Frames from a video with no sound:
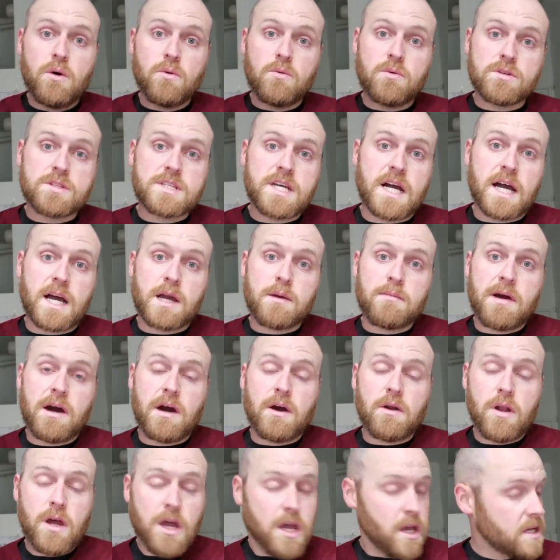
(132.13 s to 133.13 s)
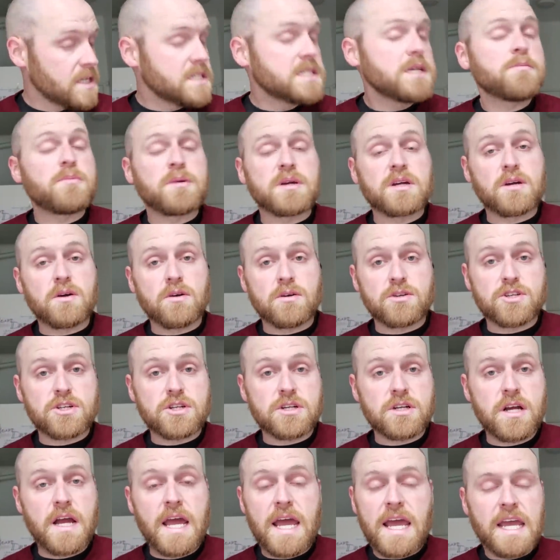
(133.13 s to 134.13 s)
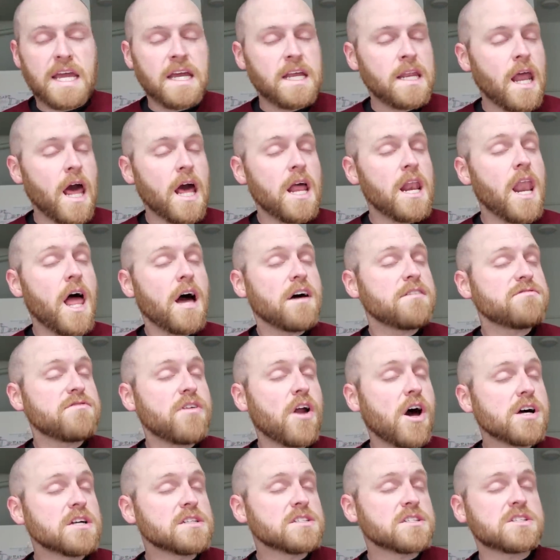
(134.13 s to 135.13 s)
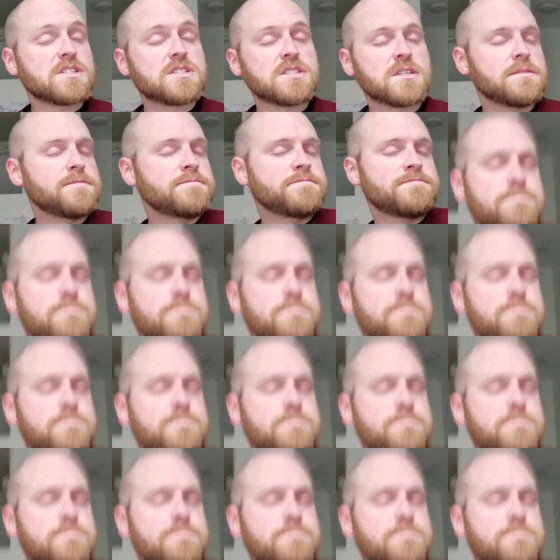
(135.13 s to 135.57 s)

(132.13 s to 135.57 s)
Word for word: we'll talk about tipping culture in La France.